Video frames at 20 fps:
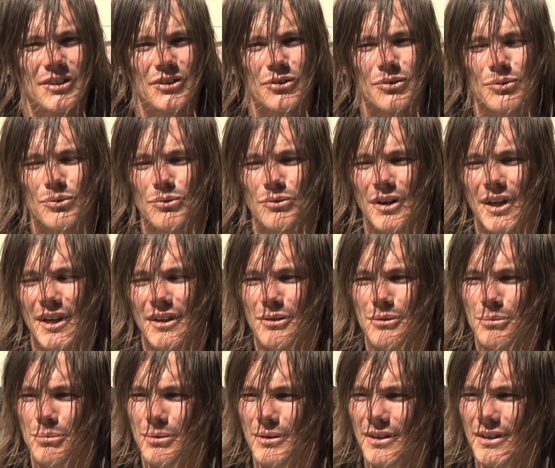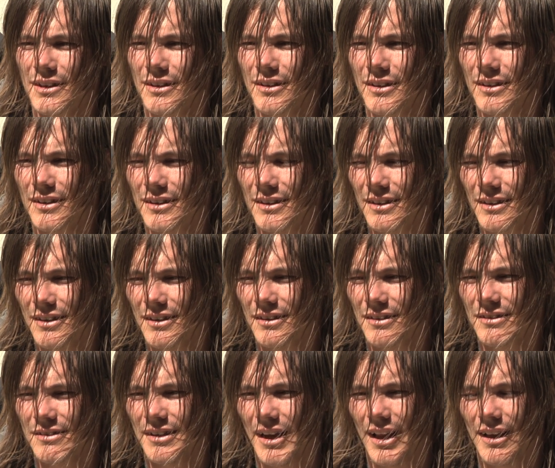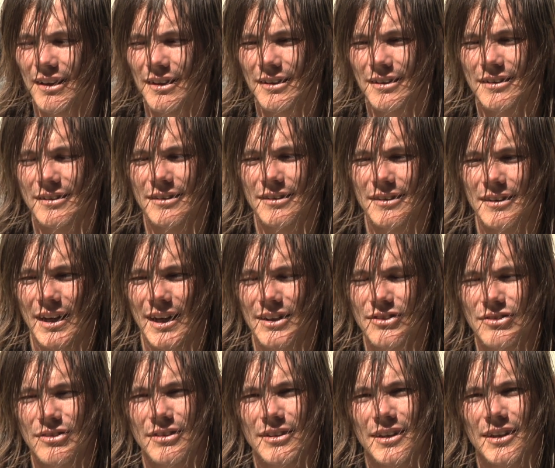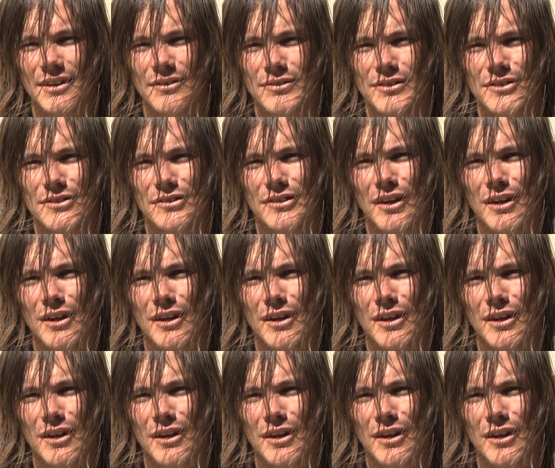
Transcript: Incredibly talented and naturally gifted